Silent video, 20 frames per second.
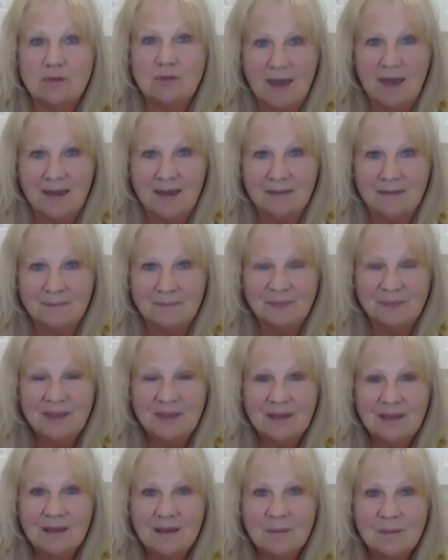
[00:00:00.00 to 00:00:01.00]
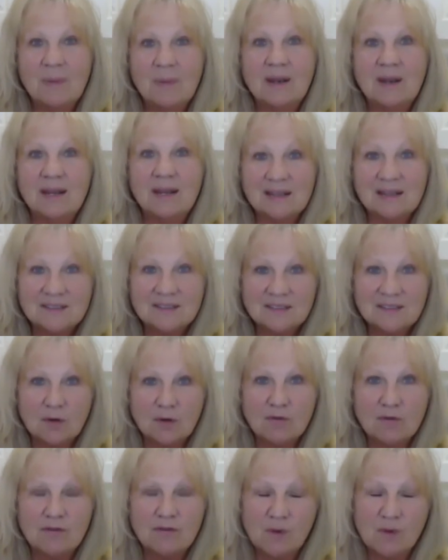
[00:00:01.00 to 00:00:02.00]
that. But it is
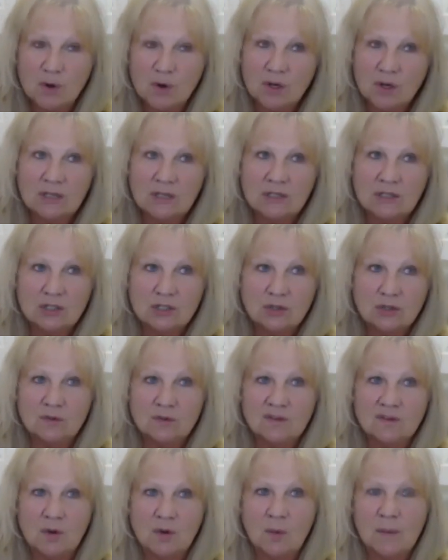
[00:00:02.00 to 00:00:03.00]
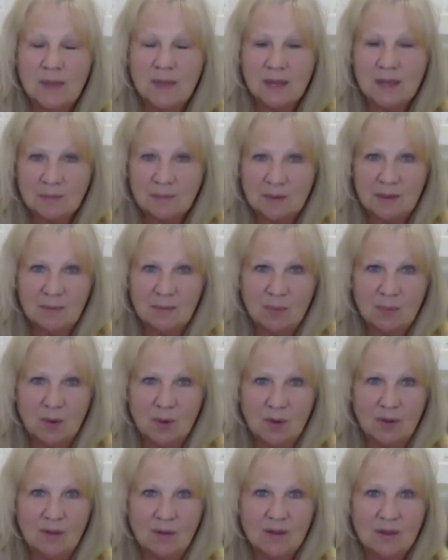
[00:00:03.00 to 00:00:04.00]
so foreign to so many
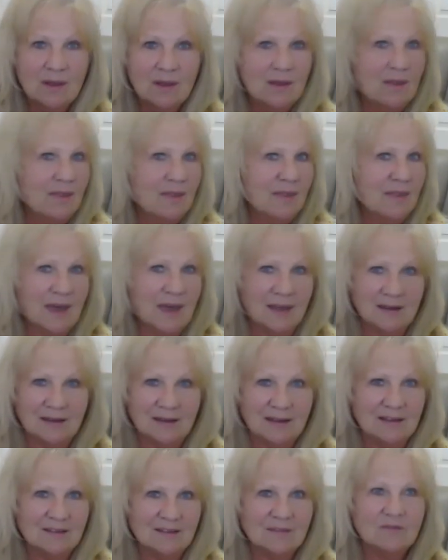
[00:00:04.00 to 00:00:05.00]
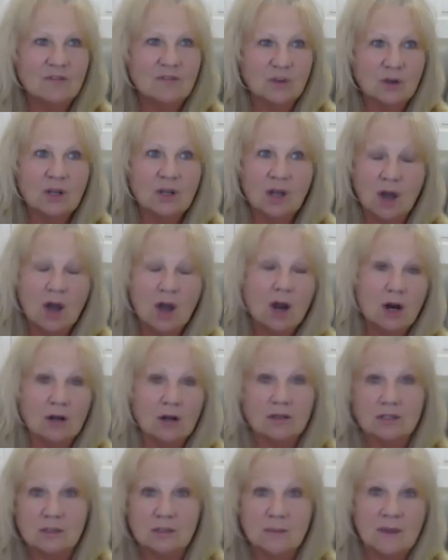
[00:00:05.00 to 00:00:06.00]
people that it's very
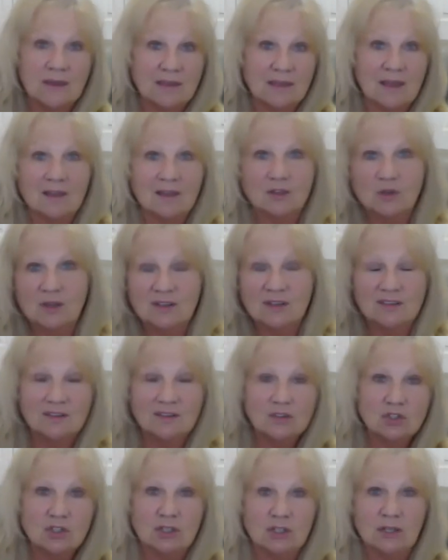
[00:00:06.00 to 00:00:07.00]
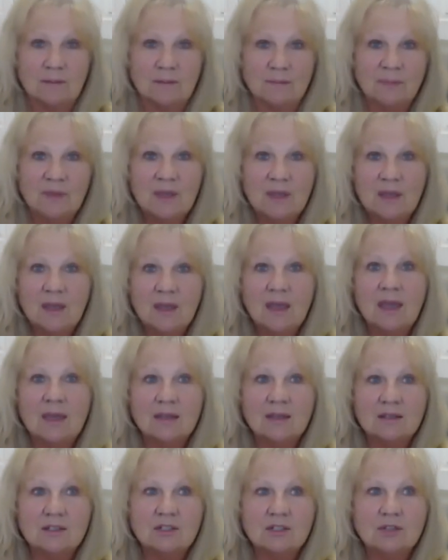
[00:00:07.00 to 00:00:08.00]
hard to make that transition
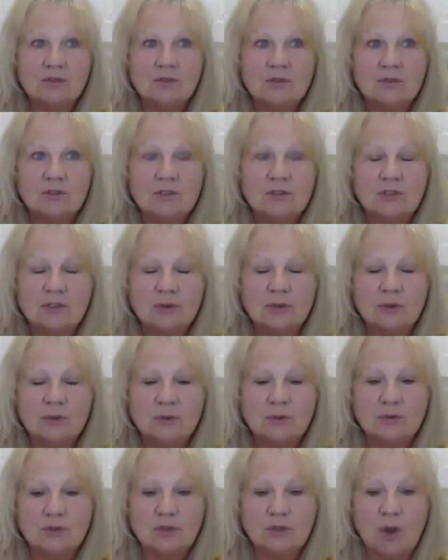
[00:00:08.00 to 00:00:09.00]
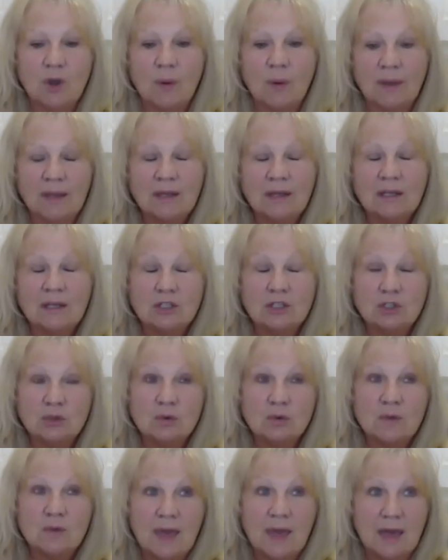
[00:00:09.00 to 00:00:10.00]
and to go in and
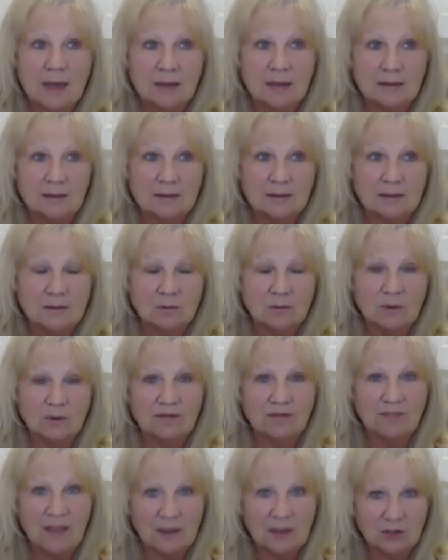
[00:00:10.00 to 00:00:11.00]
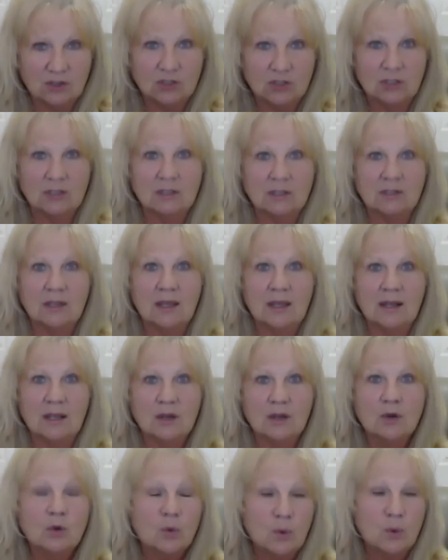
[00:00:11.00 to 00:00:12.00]
do that reflection, that
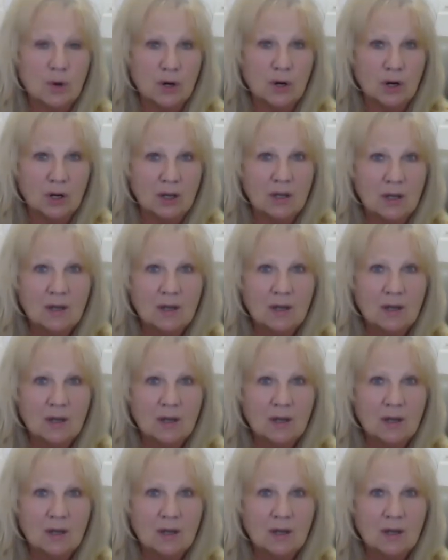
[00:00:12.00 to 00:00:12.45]
inner work.